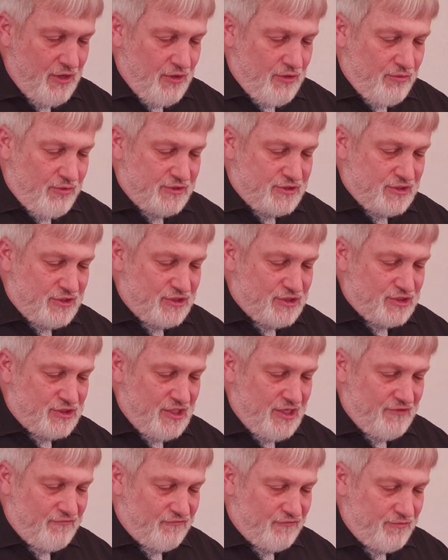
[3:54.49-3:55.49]
which is
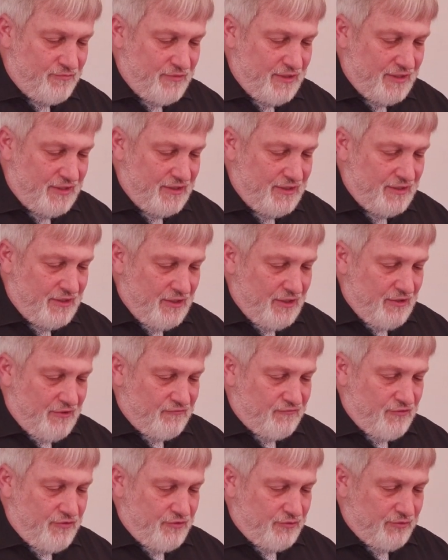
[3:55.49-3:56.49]
shed for many
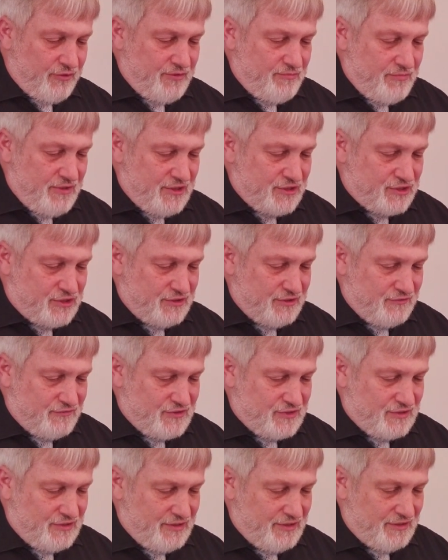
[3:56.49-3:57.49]
for the remission of
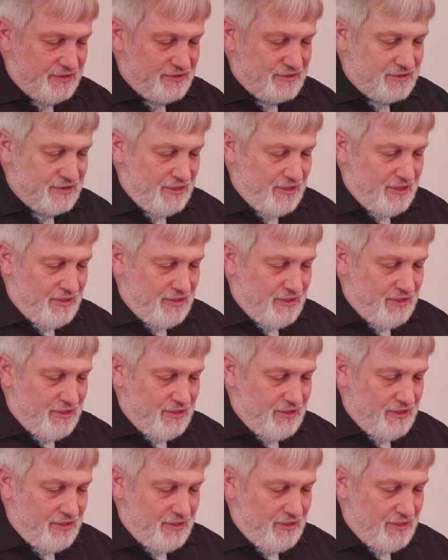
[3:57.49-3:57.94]
sins.